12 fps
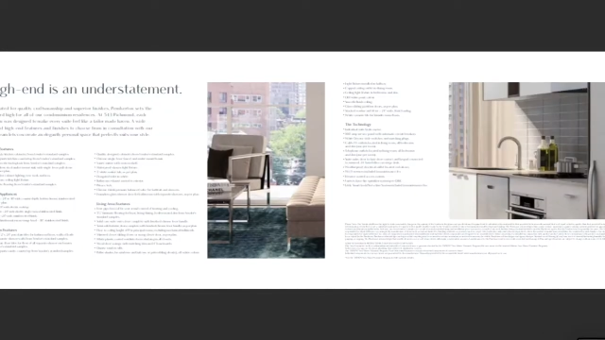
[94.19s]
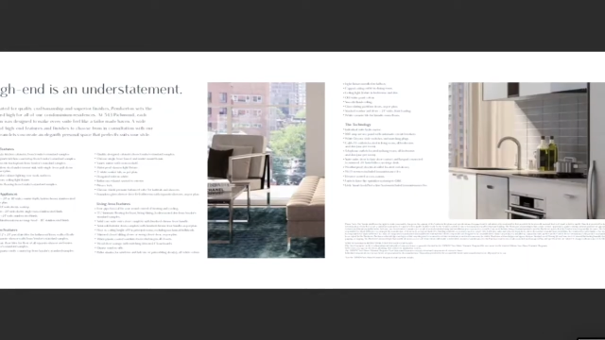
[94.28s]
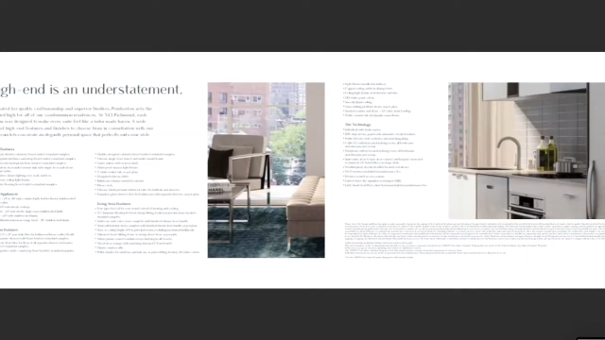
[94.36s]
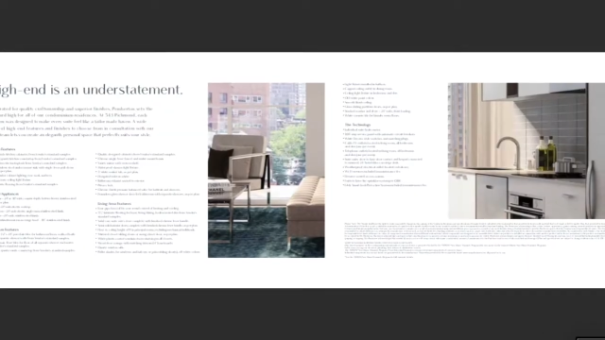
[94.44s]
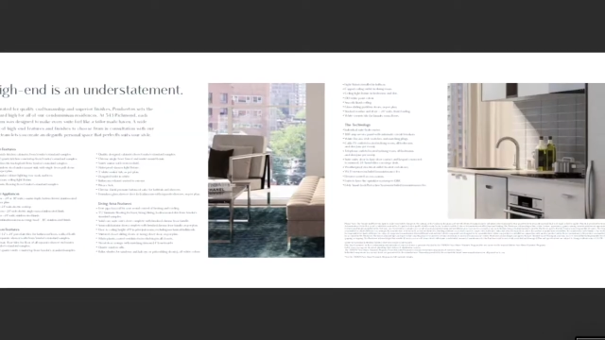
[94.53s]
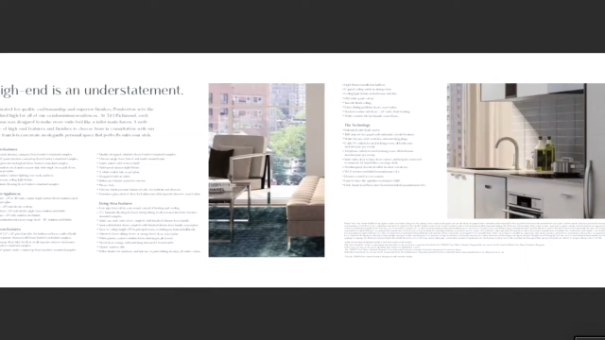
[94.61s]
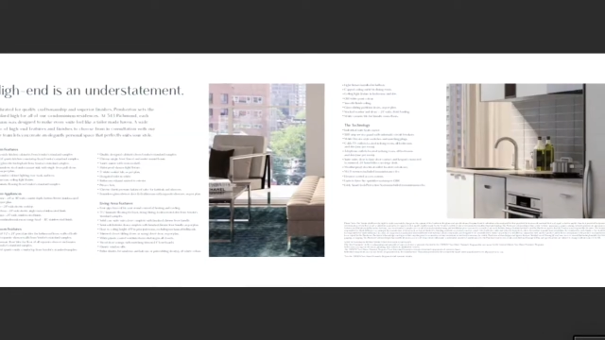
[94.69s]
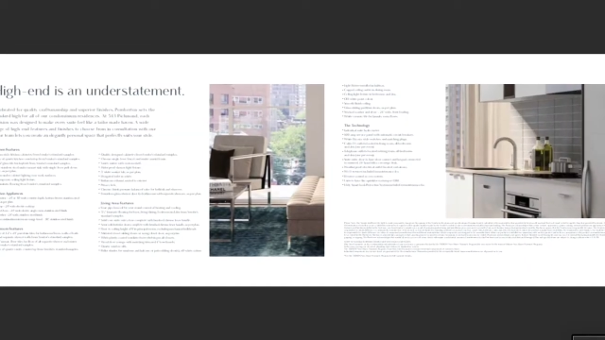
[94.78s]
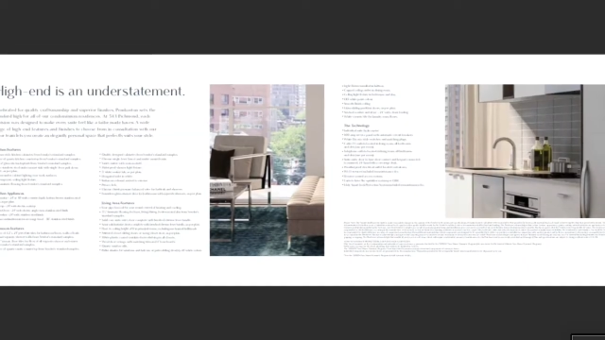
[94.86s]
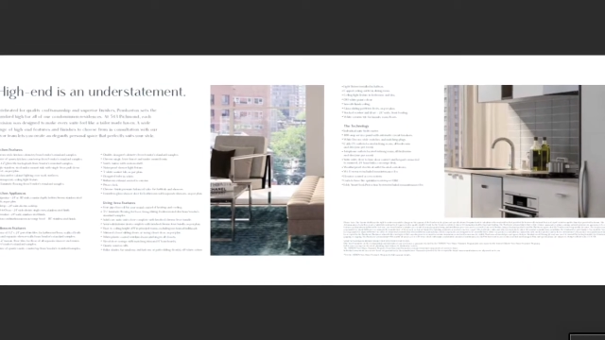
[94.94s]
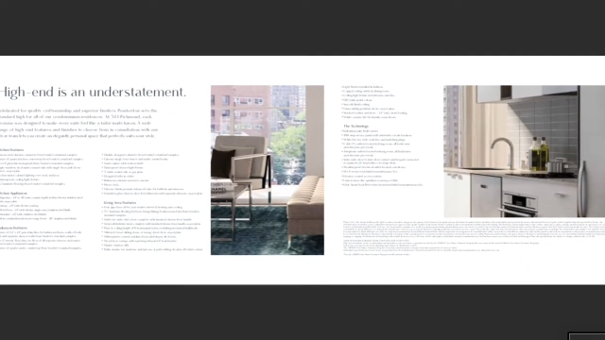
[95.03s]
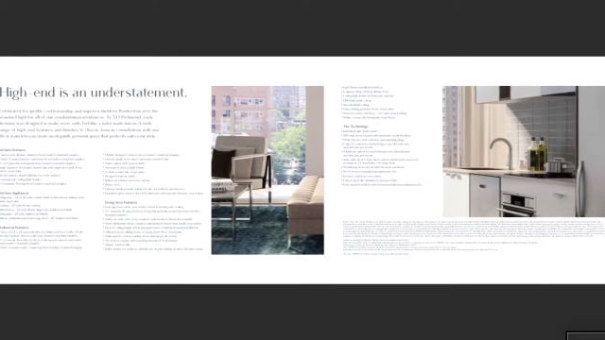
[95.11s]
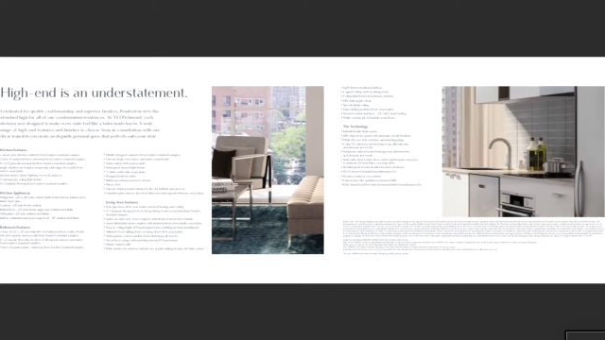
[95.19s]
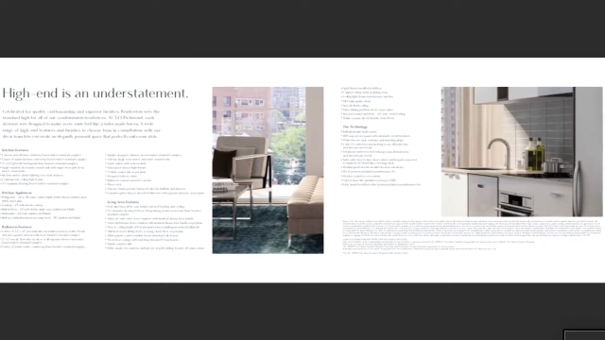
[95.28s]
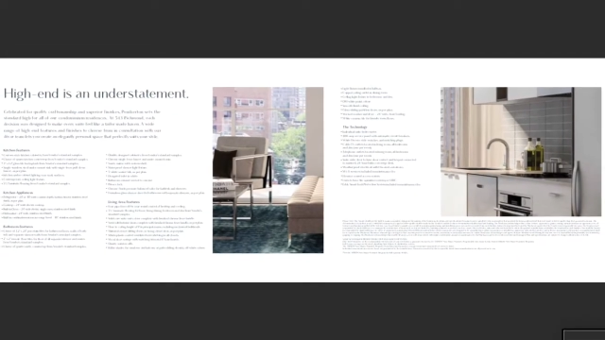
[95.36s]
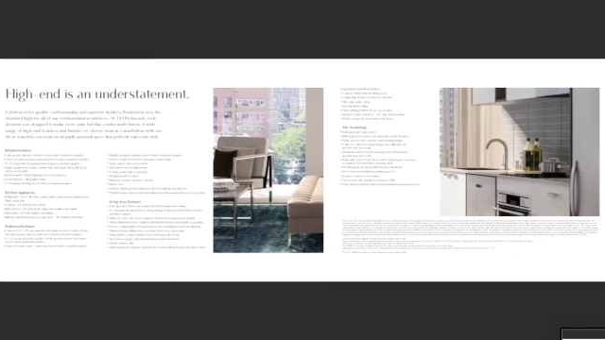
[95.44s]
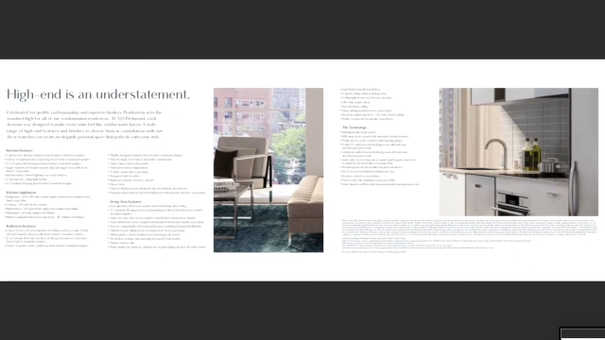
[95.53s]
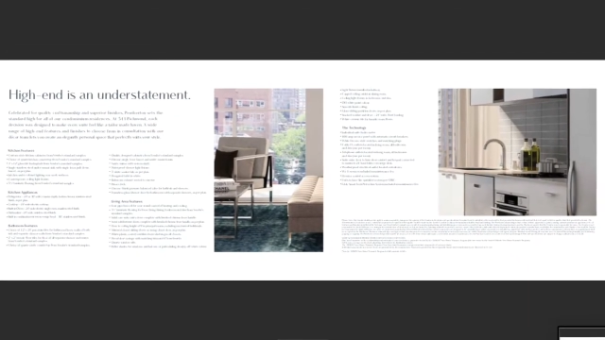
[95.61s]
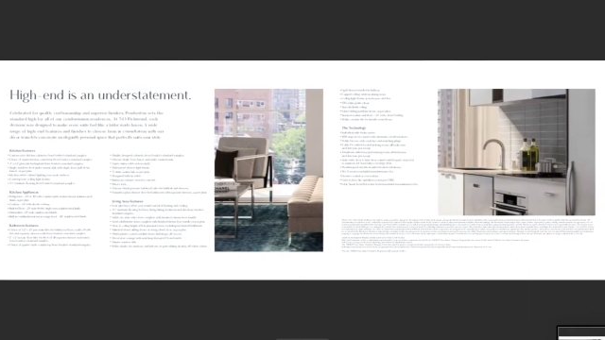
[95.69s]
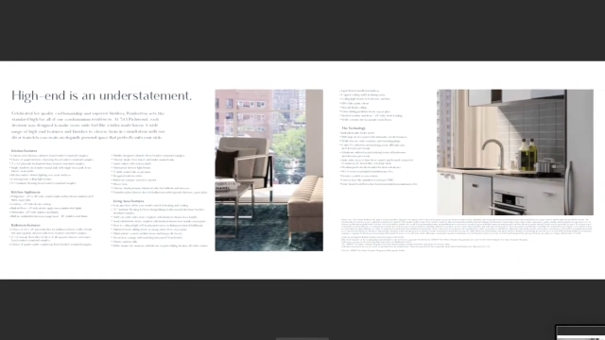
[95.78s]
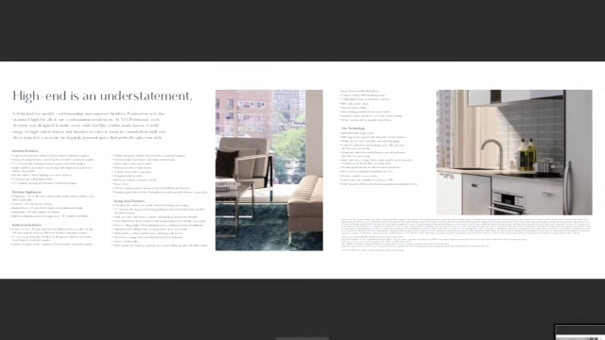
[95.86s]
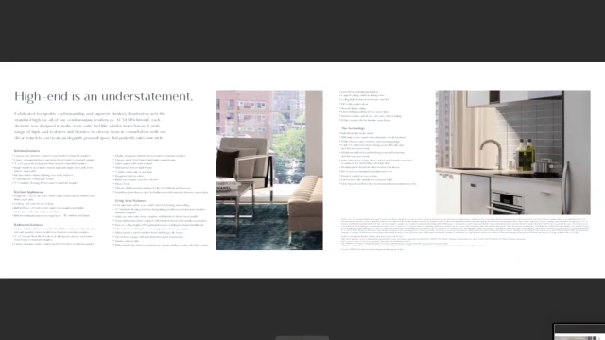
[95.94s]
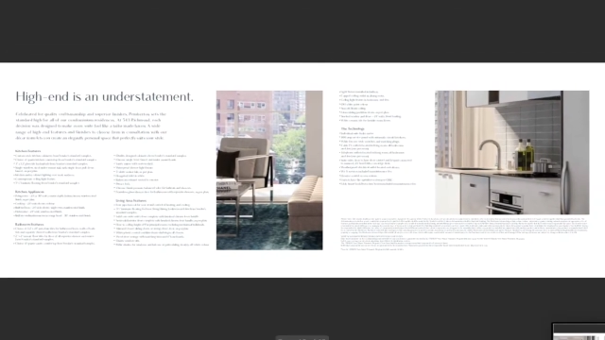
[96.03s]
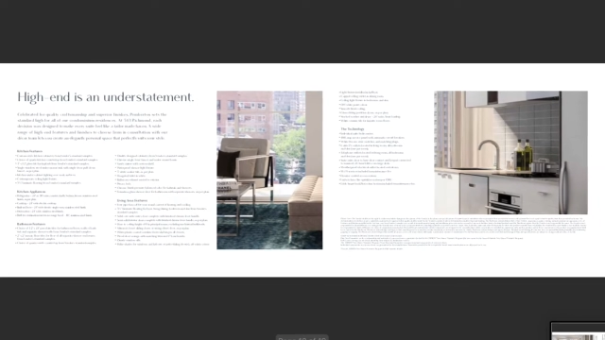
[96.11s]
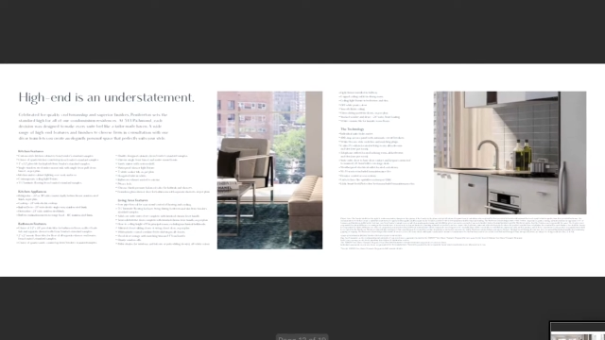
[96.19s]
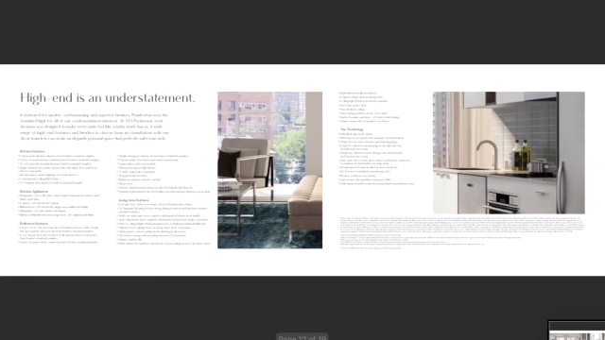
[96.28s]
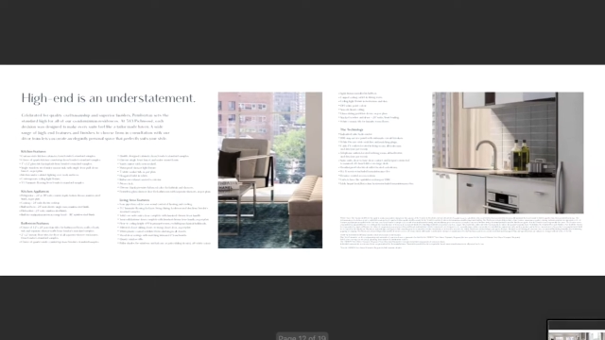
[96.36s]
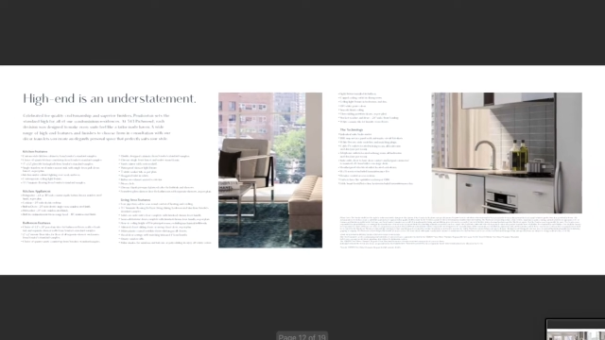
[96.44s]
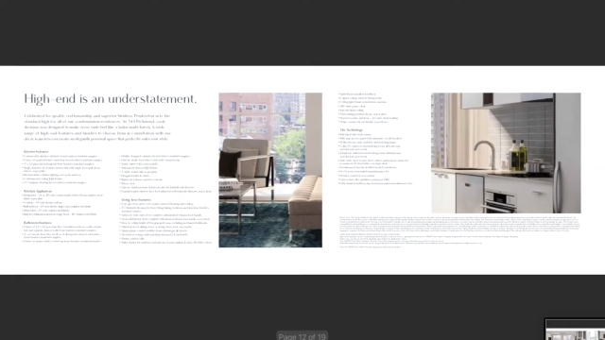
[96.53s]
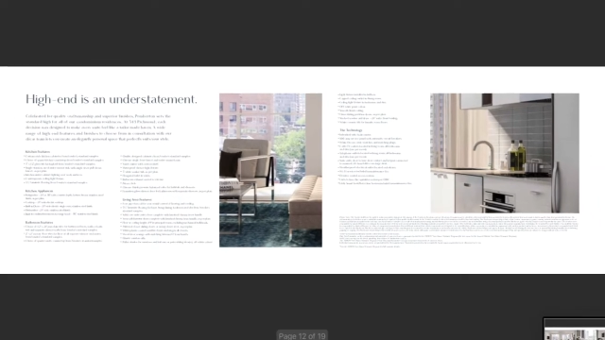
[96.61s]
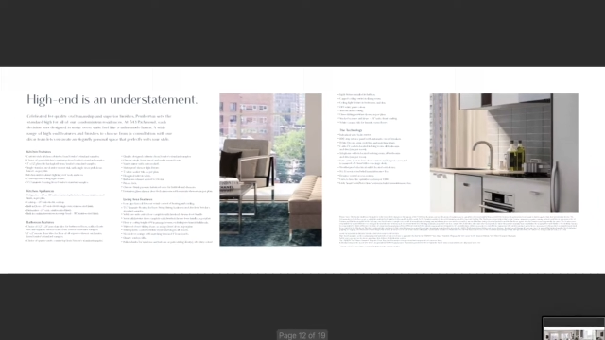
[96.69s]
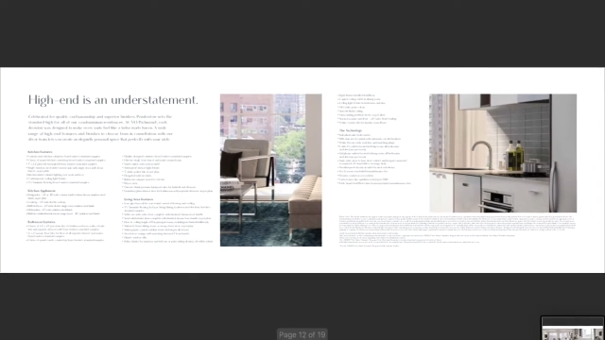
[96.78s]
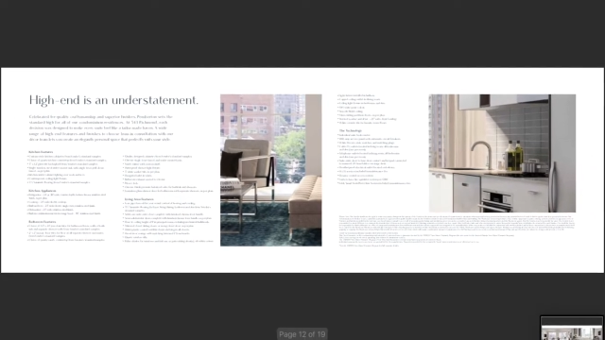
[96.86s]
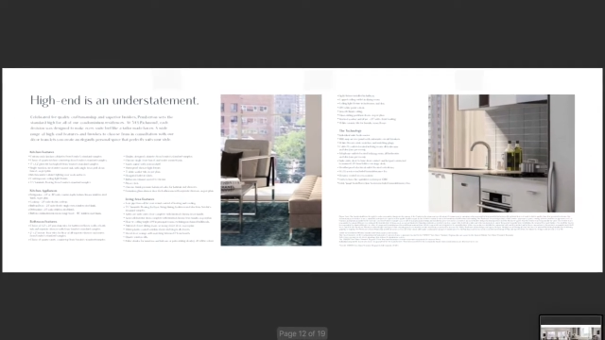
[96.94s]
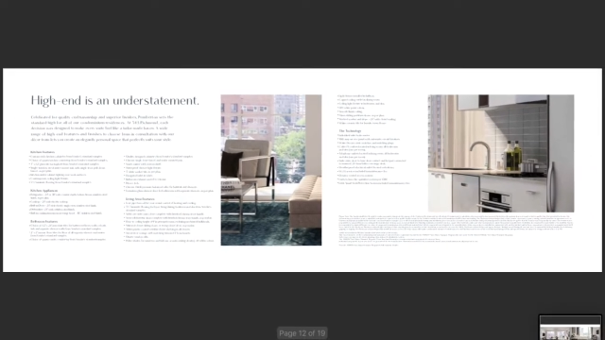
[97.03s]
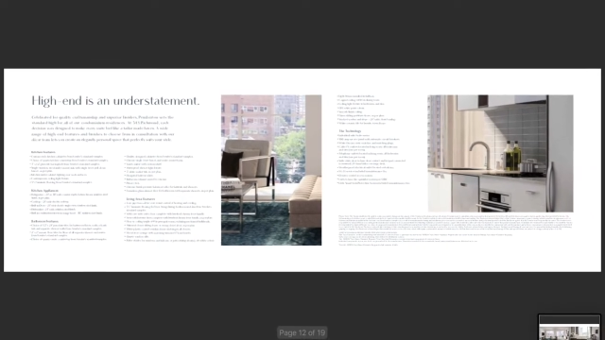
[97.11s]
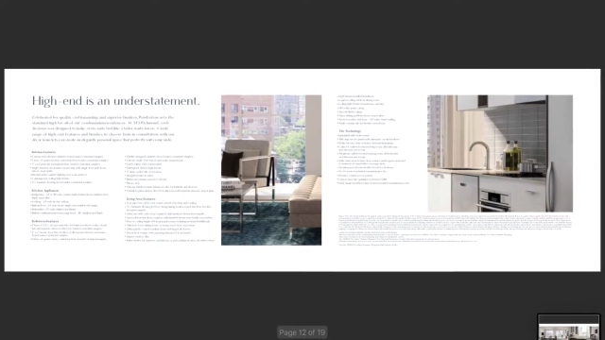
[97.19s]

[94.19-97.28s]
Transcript: [unreadable: no face in view]